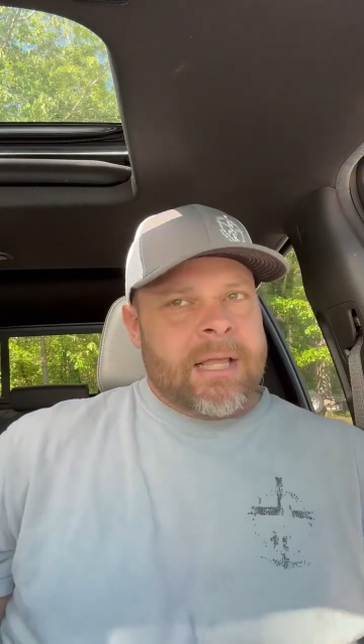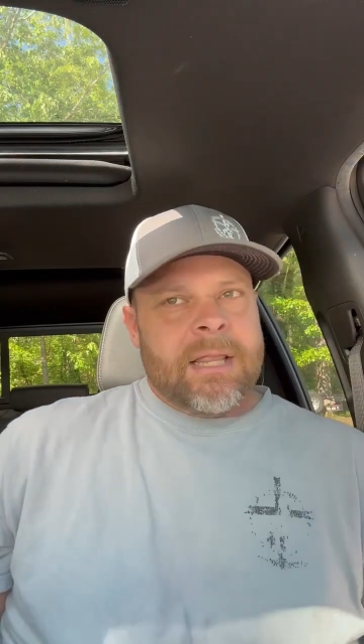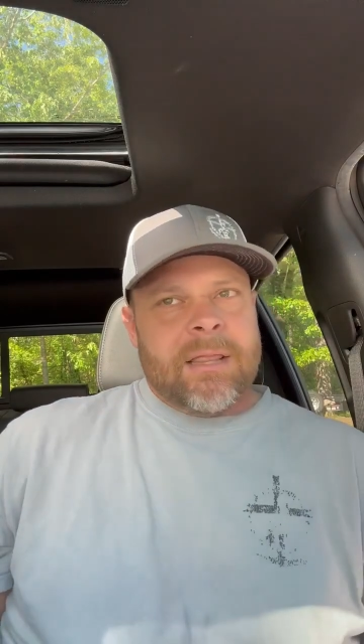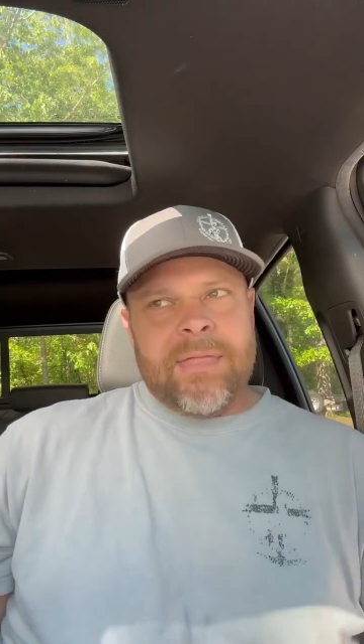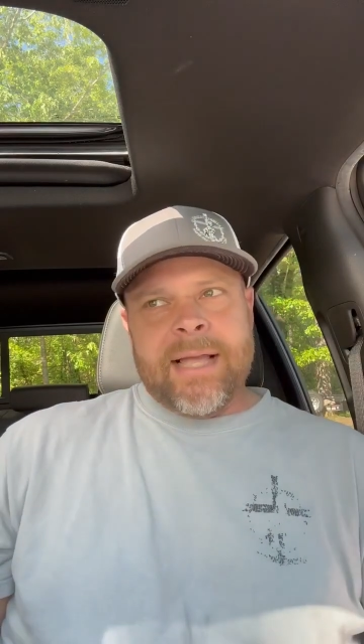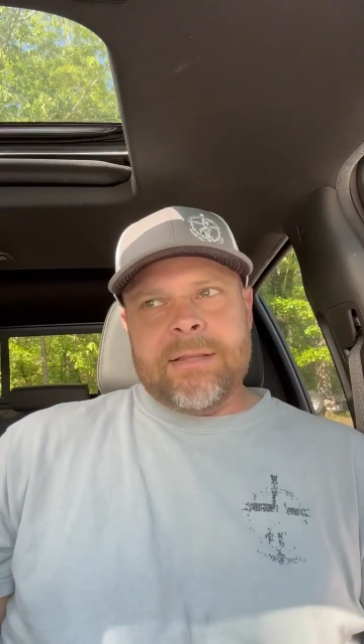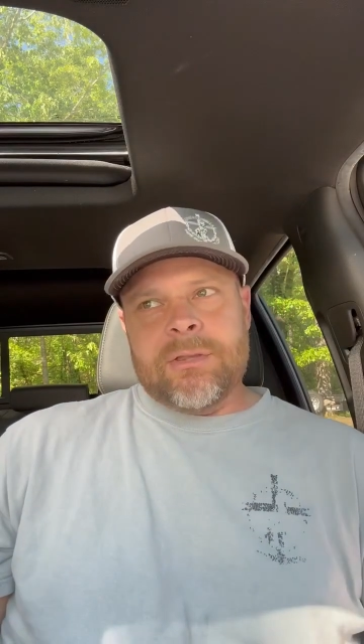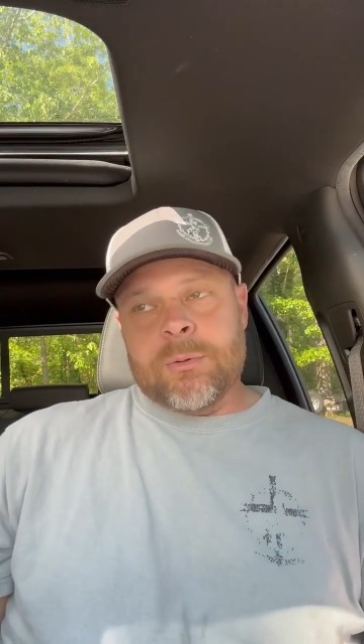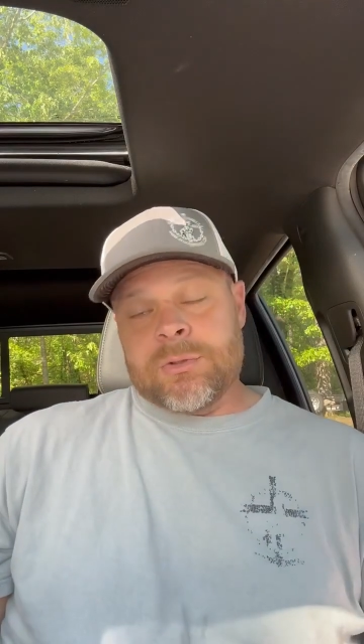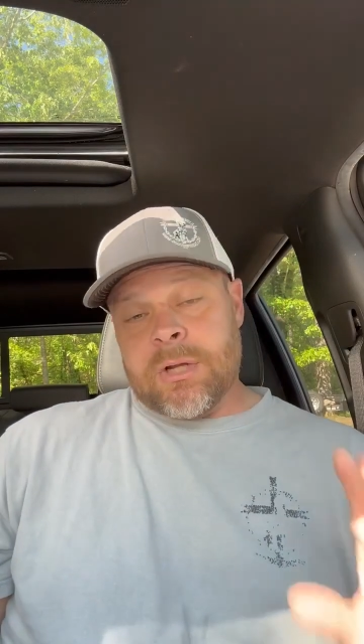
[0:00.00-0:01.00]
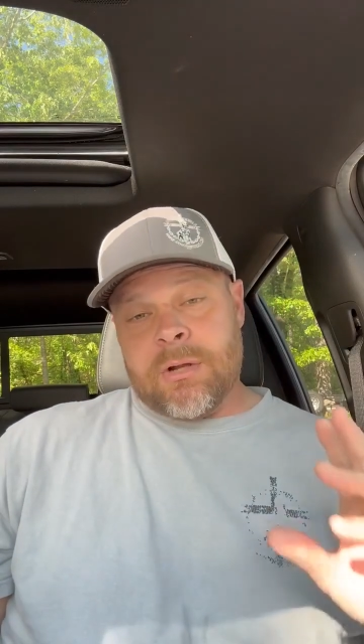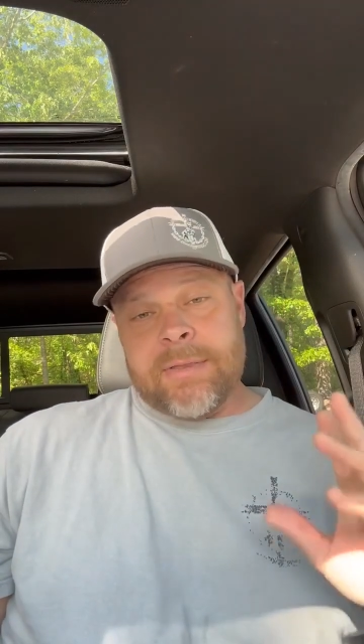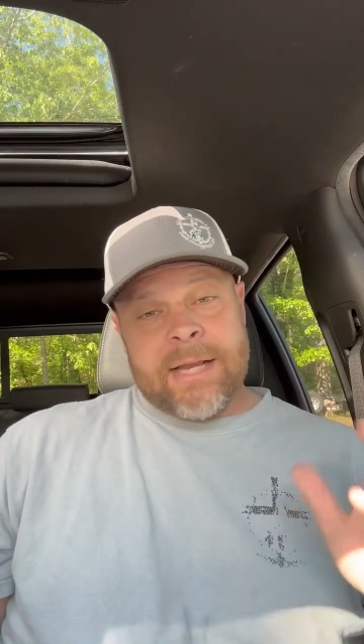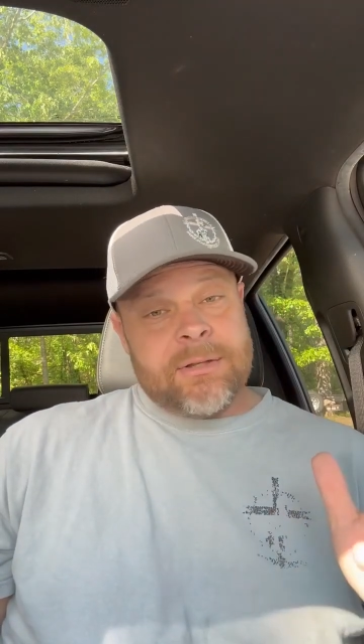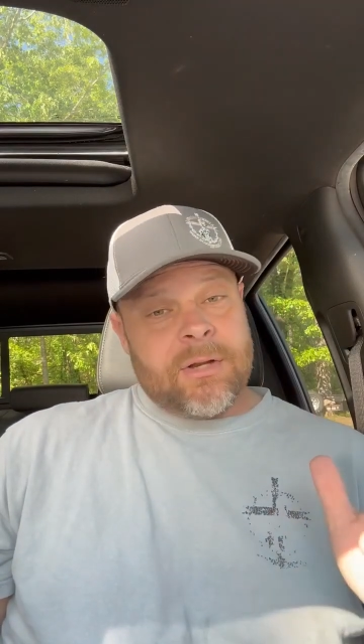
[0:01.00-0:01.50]
those dogs
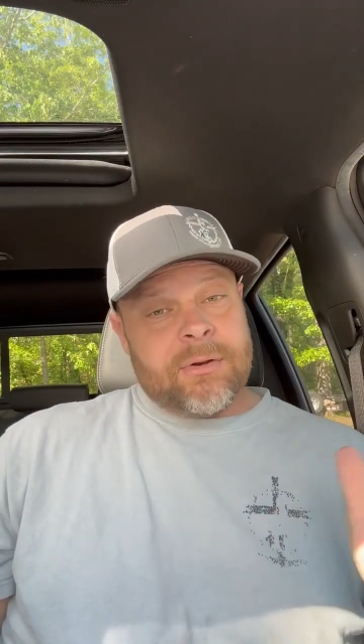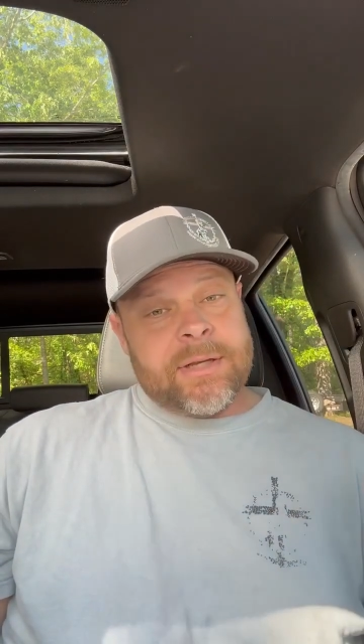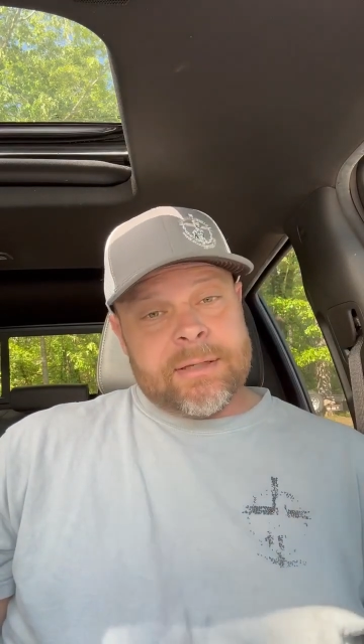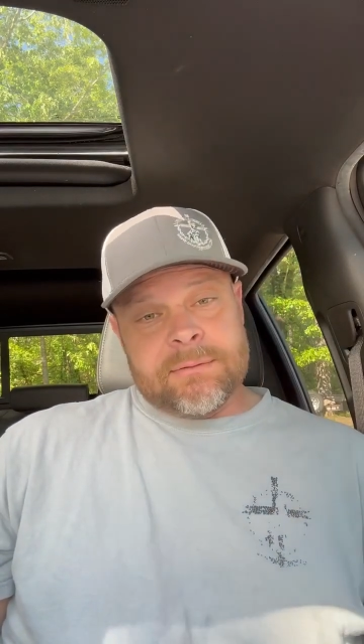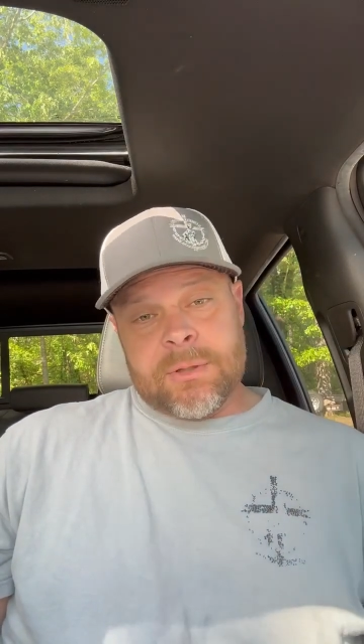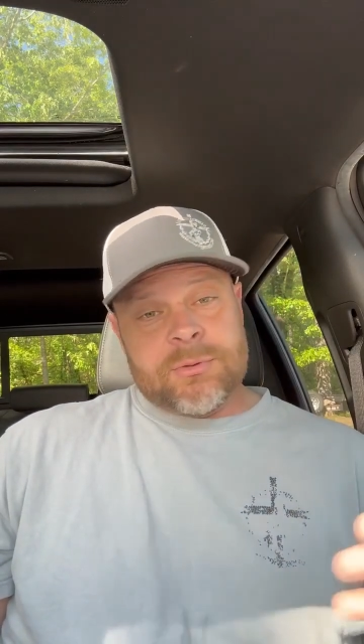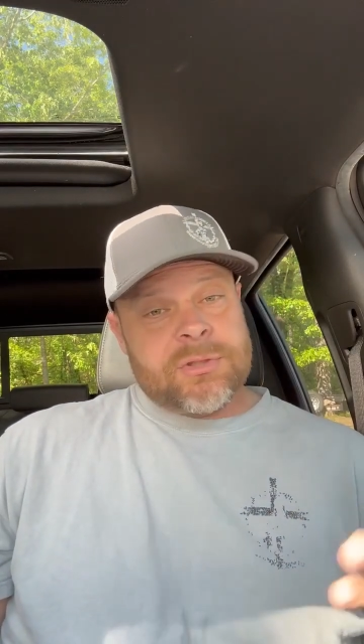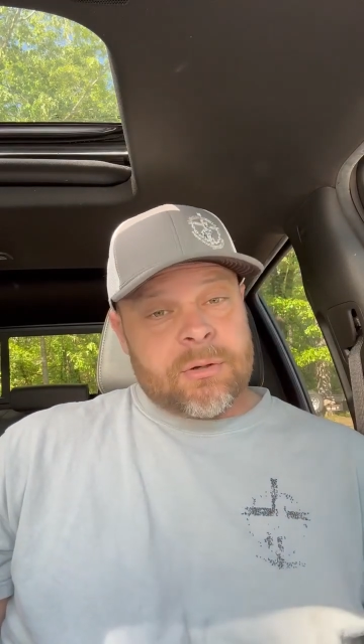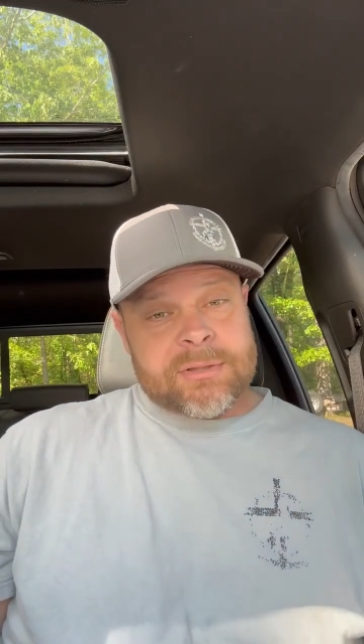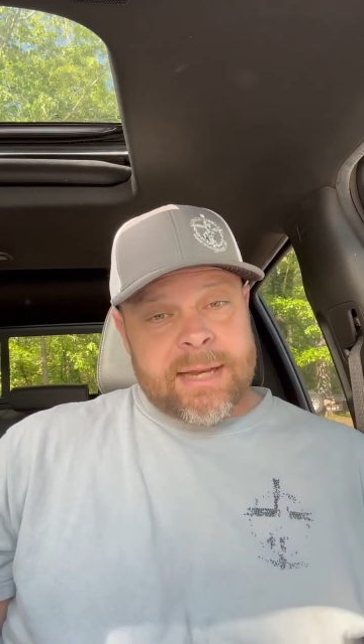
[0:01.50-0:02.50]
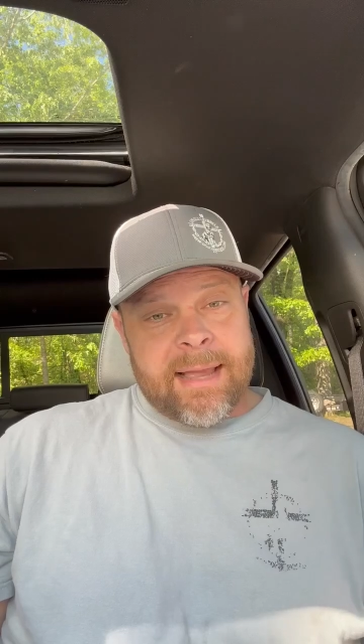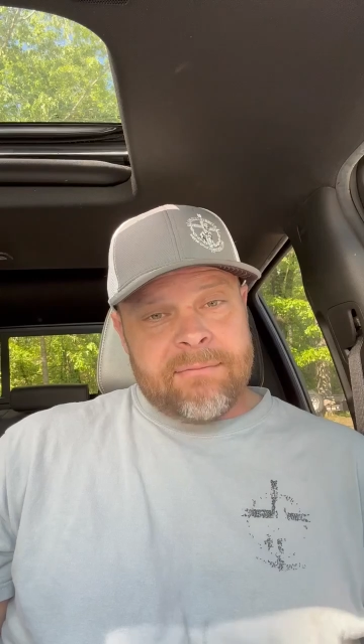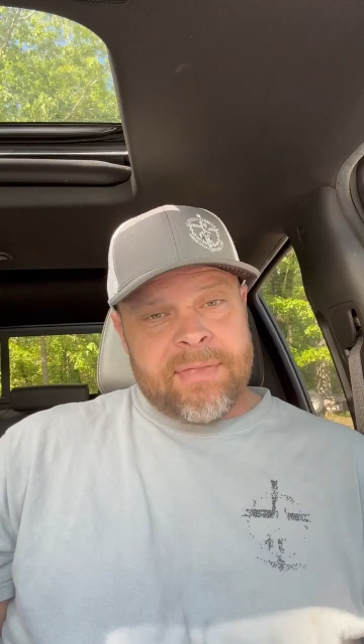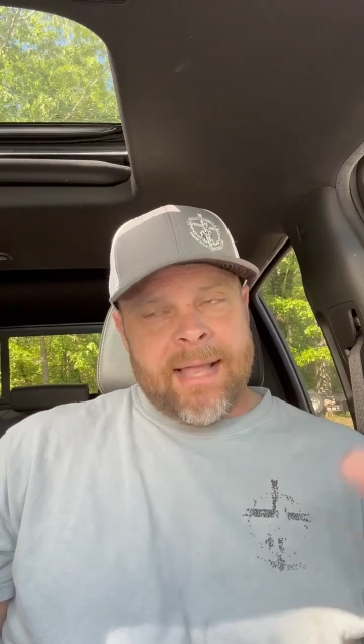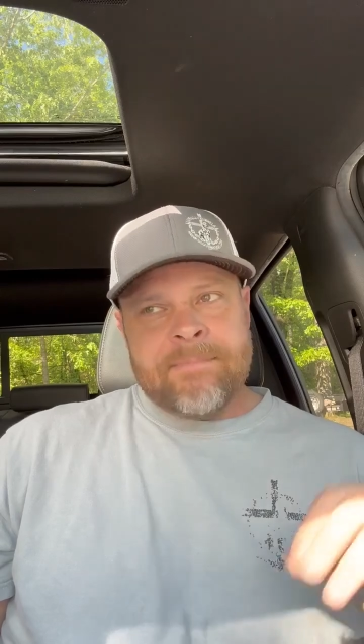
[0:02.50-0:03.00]
that
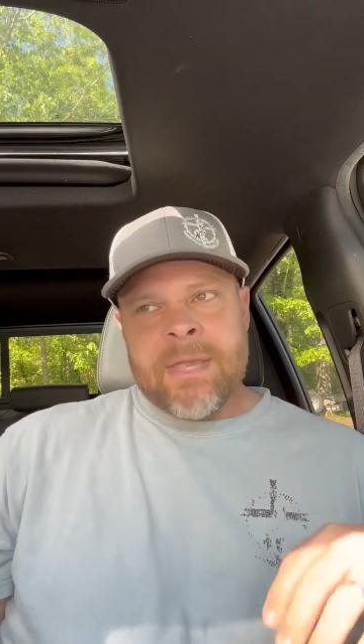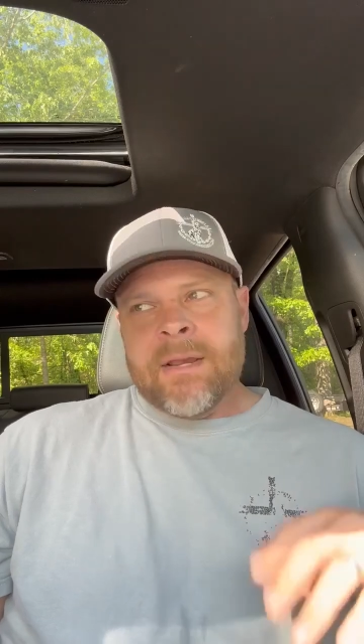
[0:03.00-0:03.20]
have that,